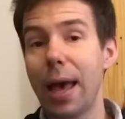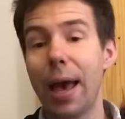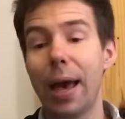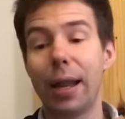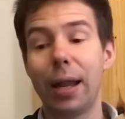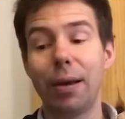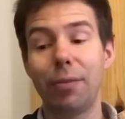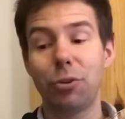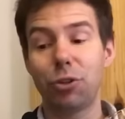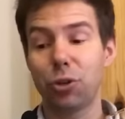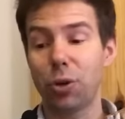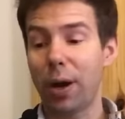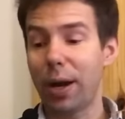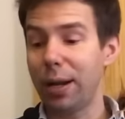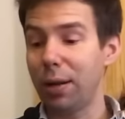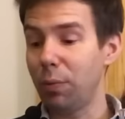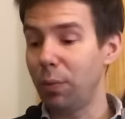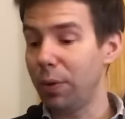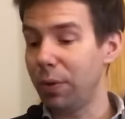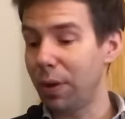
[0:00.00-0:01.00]
And I've
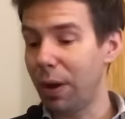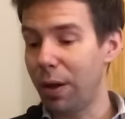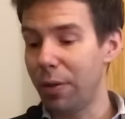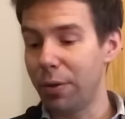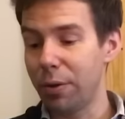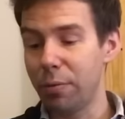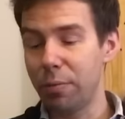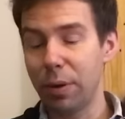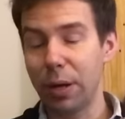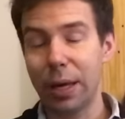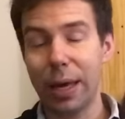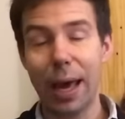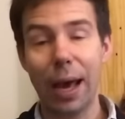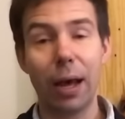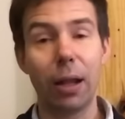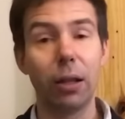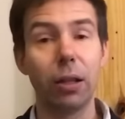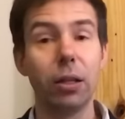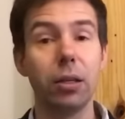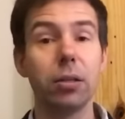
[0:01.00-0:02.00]
tried it with other
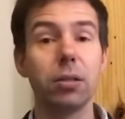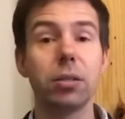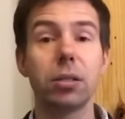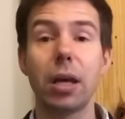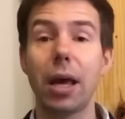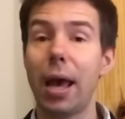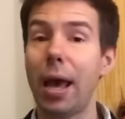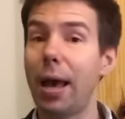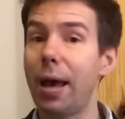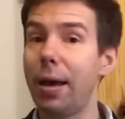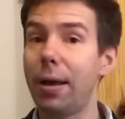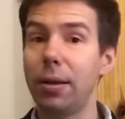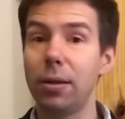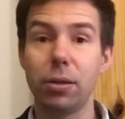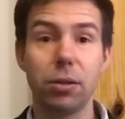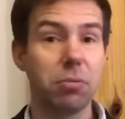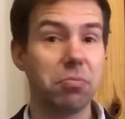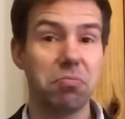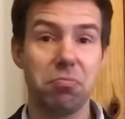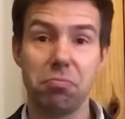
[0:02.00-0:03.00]
Macallans
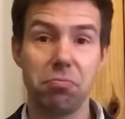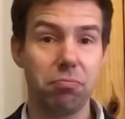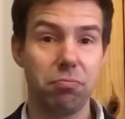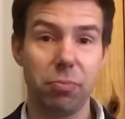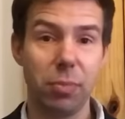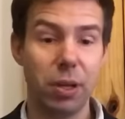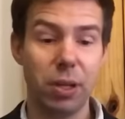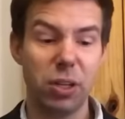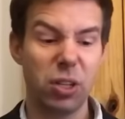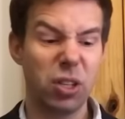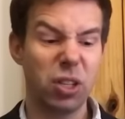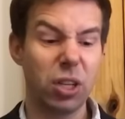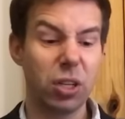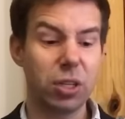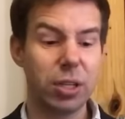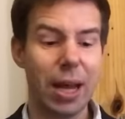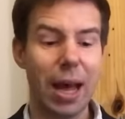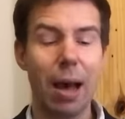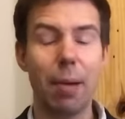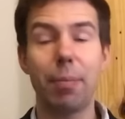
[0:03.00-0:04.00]
and it just
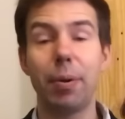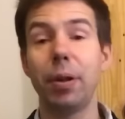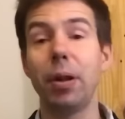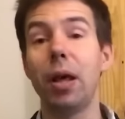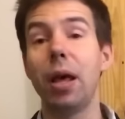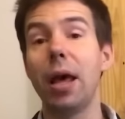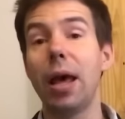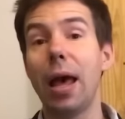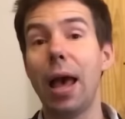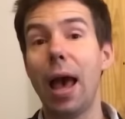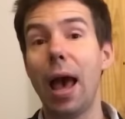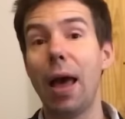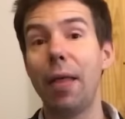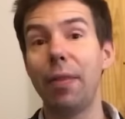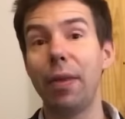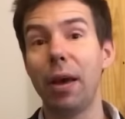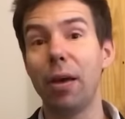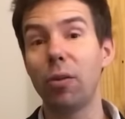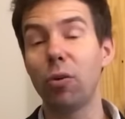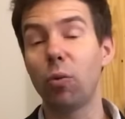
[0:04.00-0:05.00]
doesn't happen.
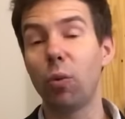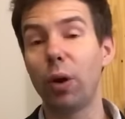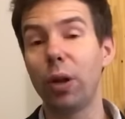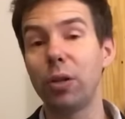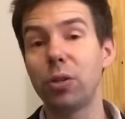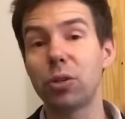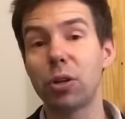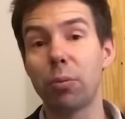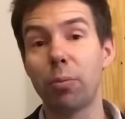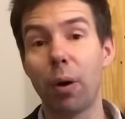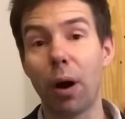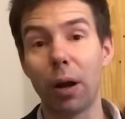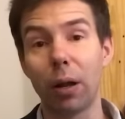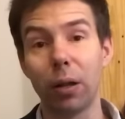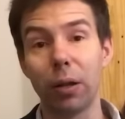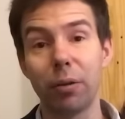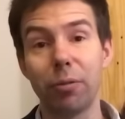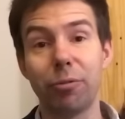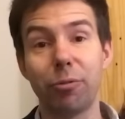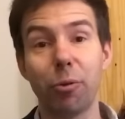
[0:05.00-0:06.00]
And the other ones are
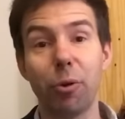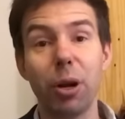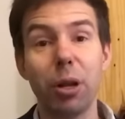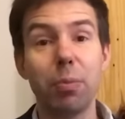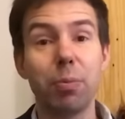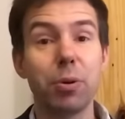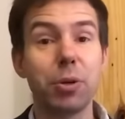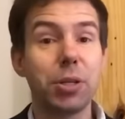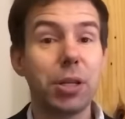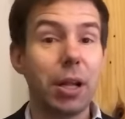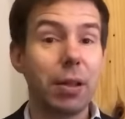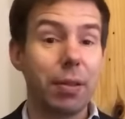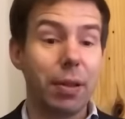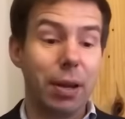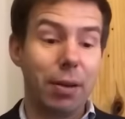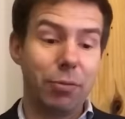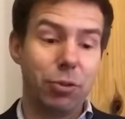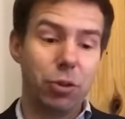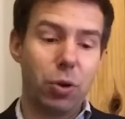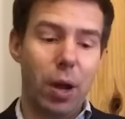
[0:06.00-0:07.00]
bottled at 40%
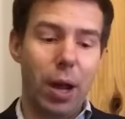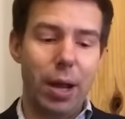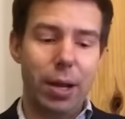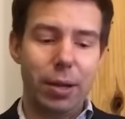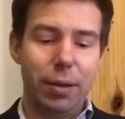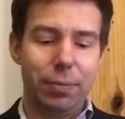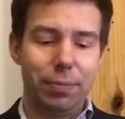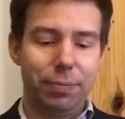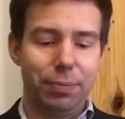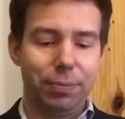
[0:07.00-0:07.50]
that I've tried.